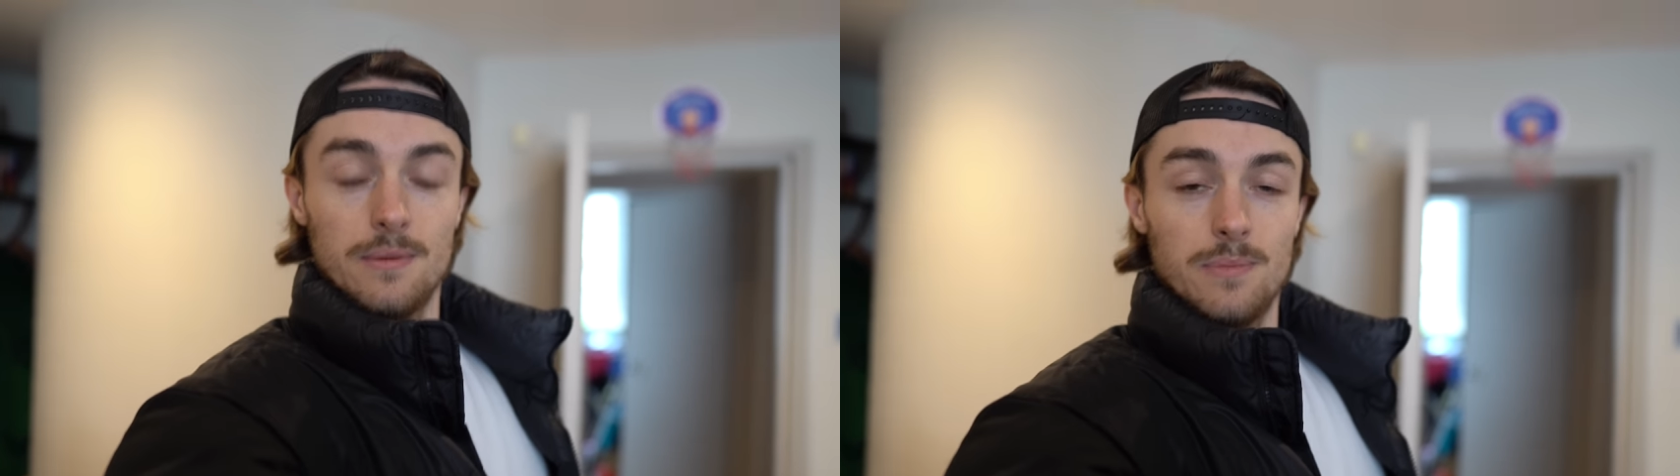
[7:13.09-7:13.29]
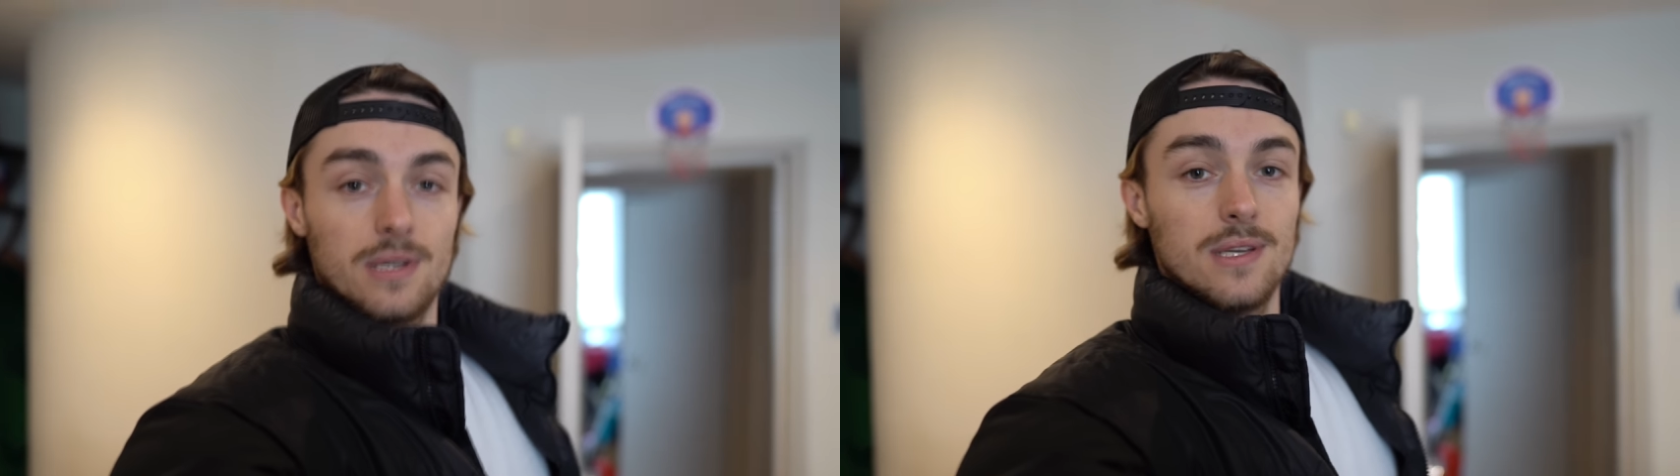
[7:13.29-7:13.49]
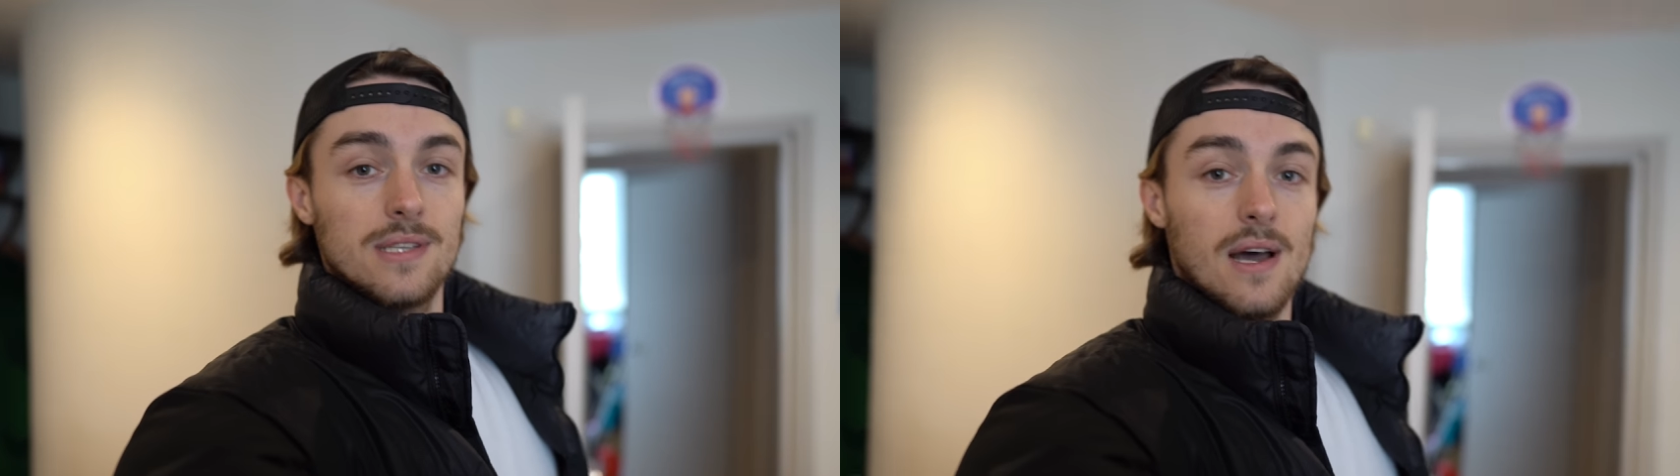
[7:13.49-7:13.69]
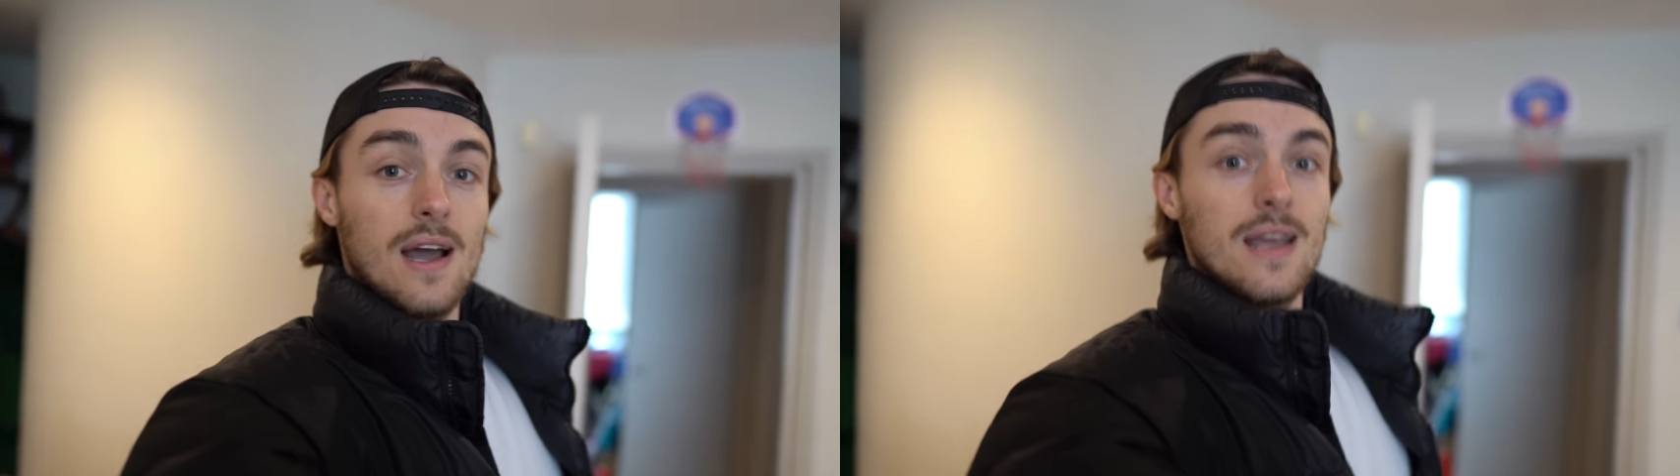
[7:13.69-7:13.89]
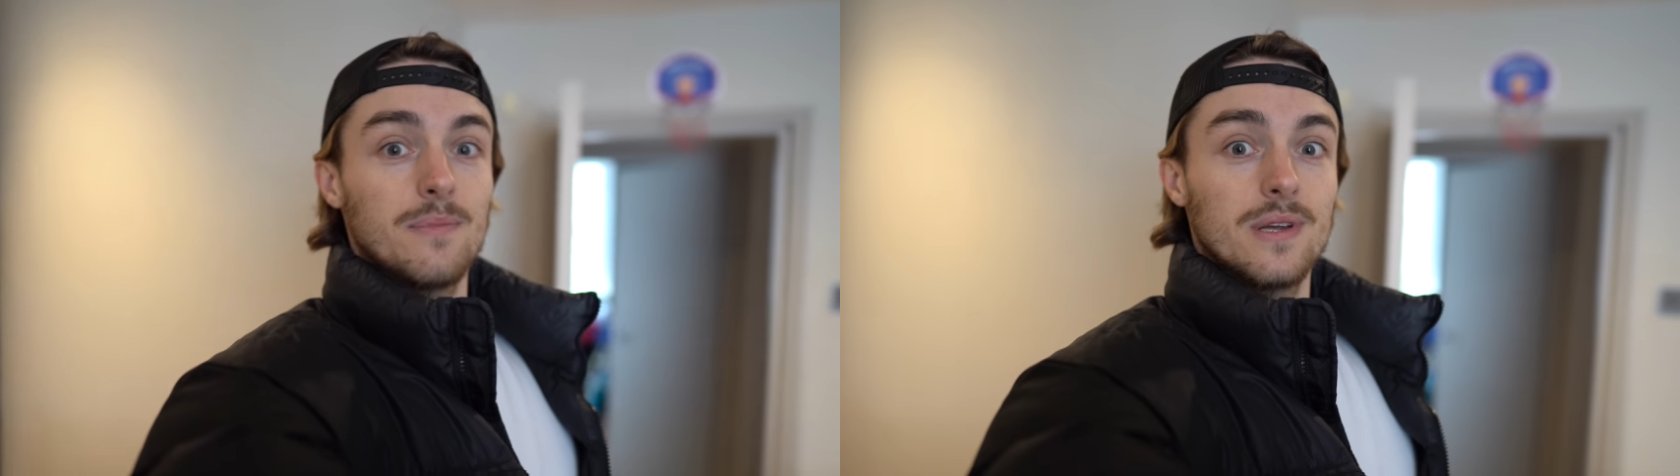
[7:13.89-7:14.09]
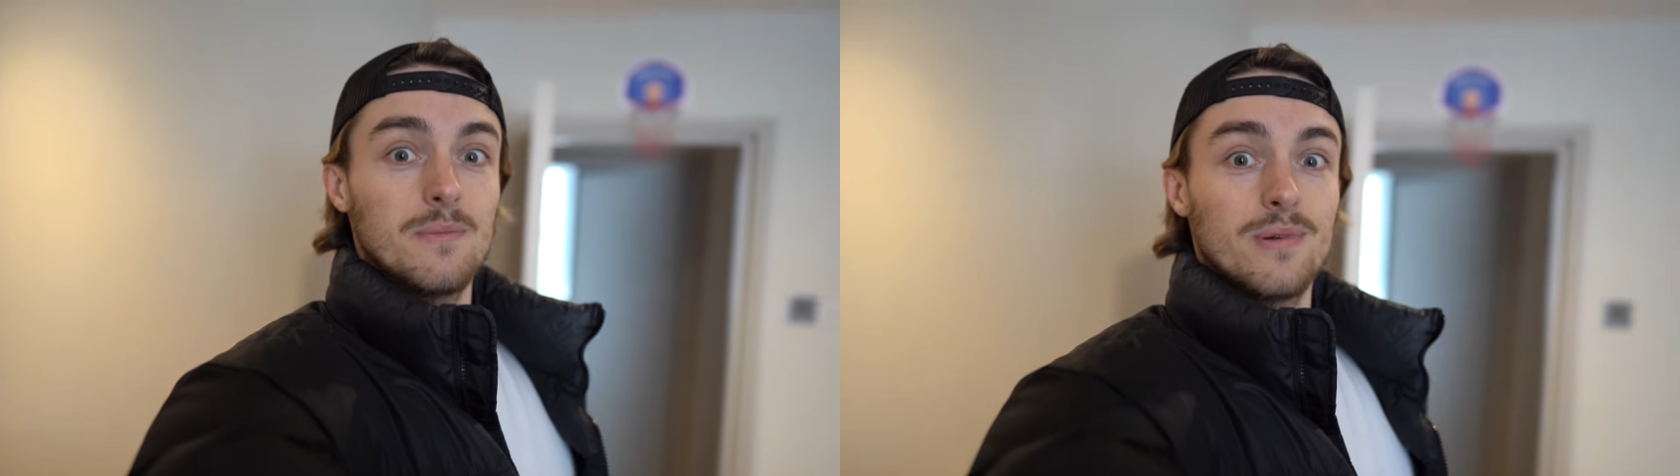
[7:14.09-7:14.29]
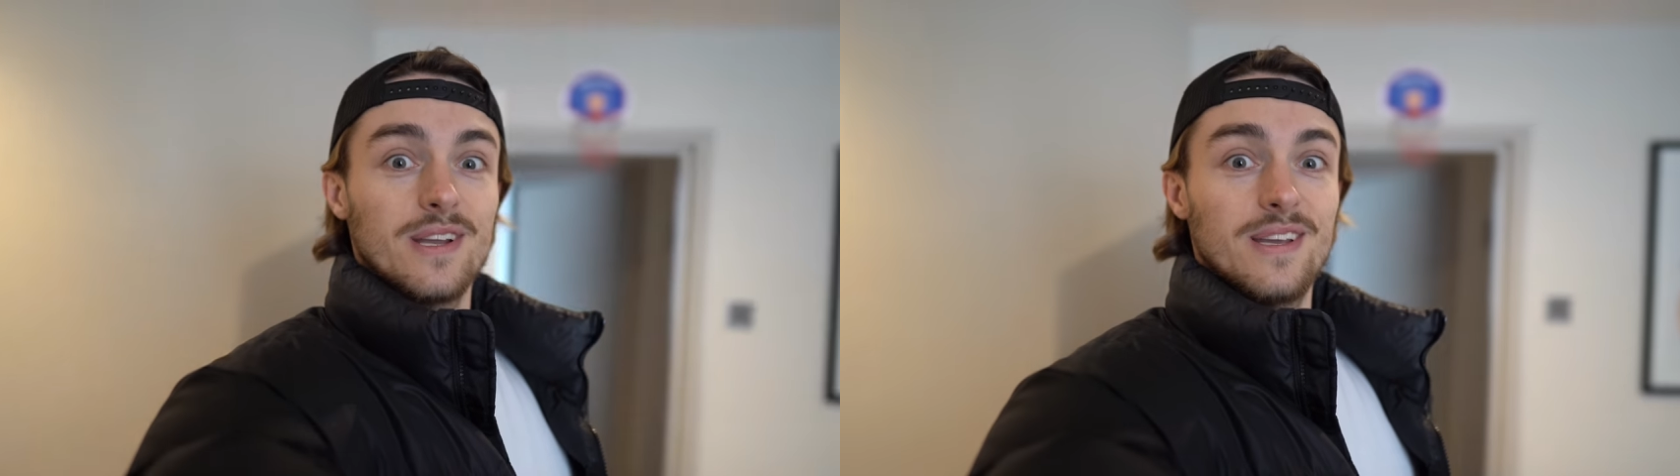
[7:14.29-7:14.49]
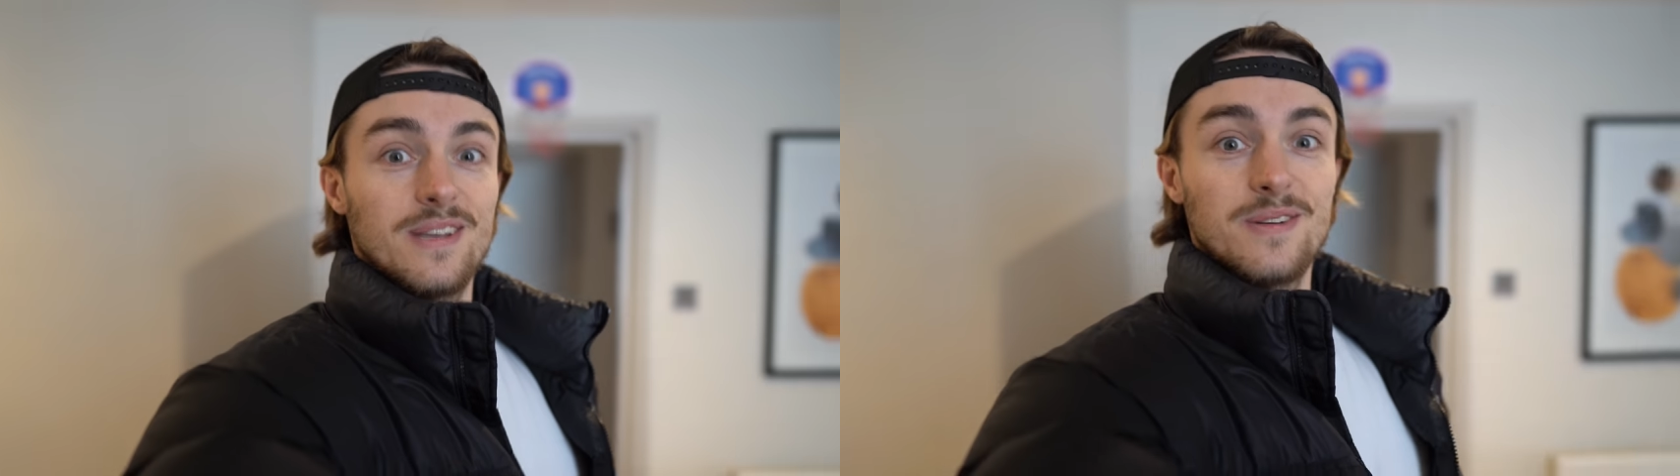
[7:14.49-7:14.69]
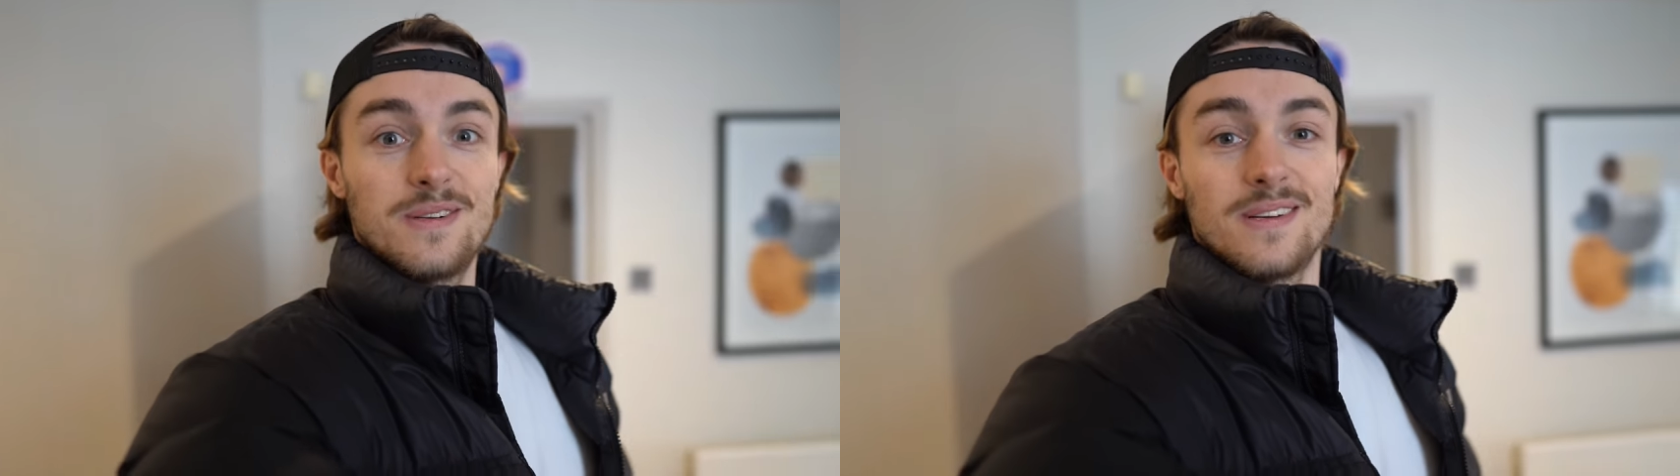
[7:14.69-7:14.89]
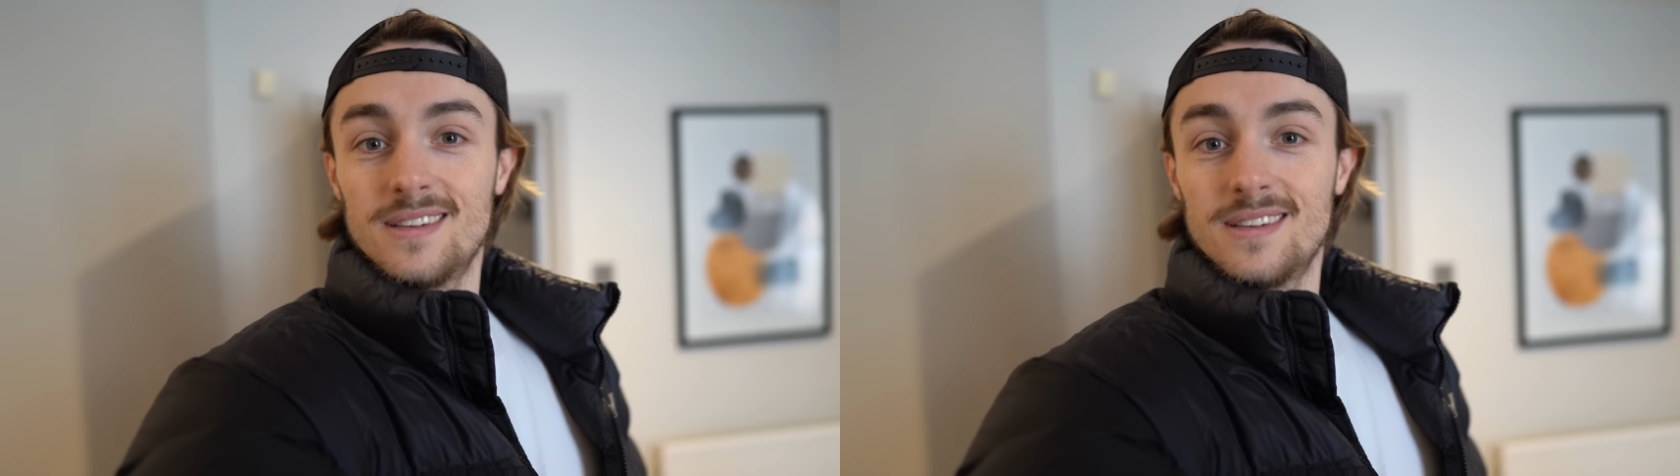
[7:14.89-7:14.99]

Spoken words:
because I am going to bring you